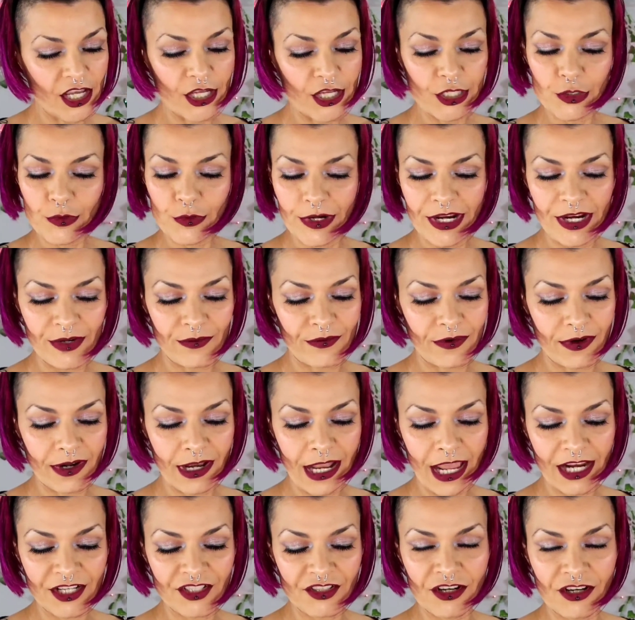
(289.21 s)
Treat and
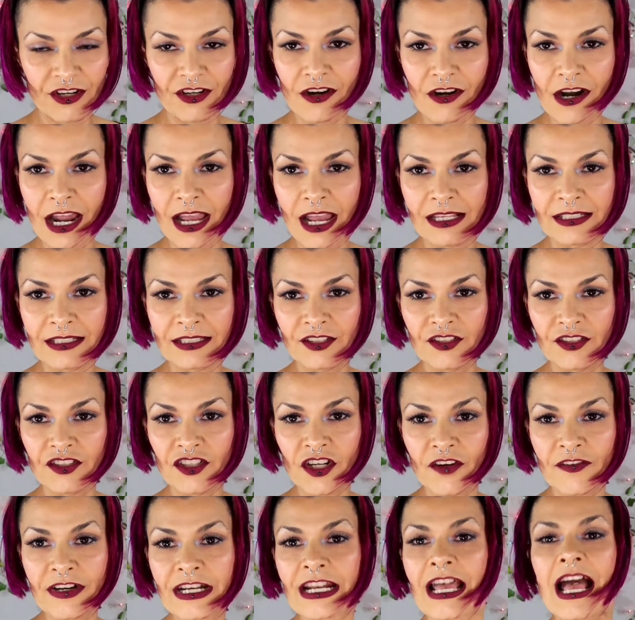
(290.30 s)
relax your under eyes. You
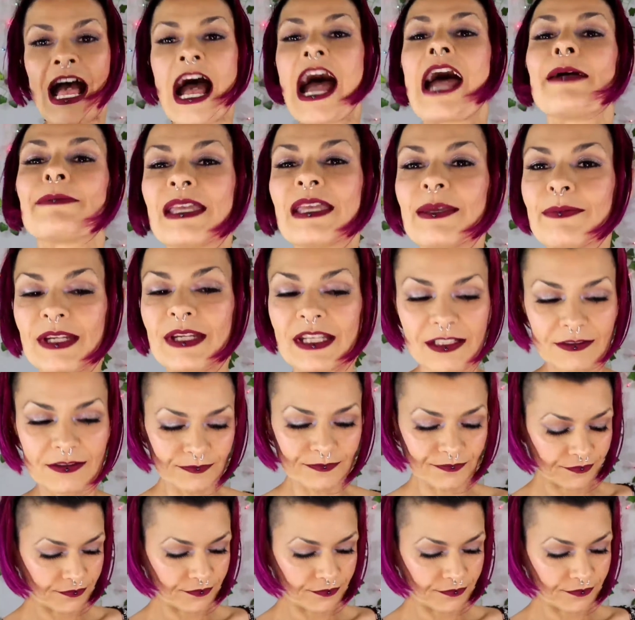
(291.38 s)
deserve it. I'm keeping it.